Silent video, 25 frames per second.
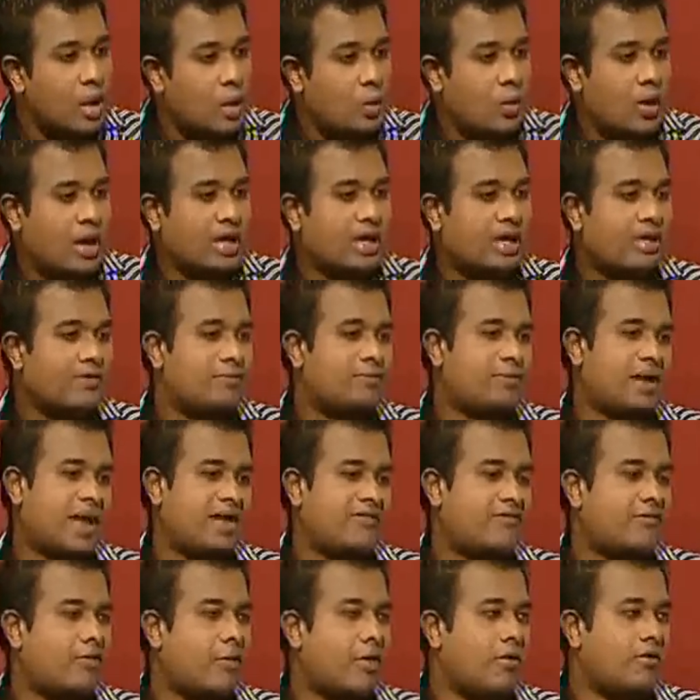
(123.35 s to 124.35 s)
where I give
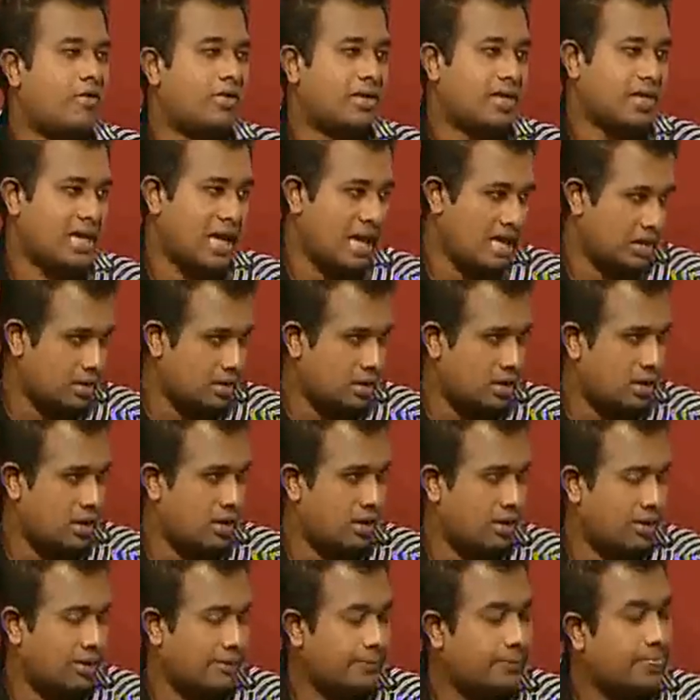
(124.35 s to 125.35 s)
platform for the
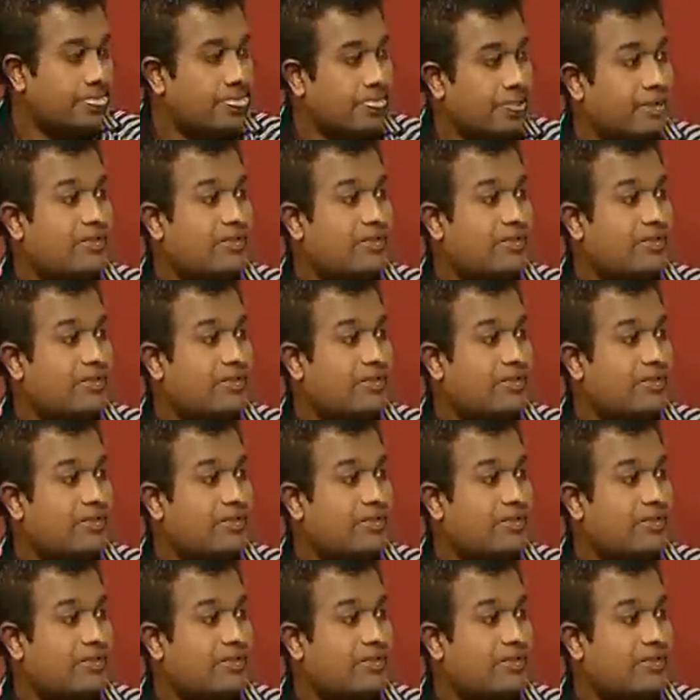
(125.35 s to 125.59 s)
young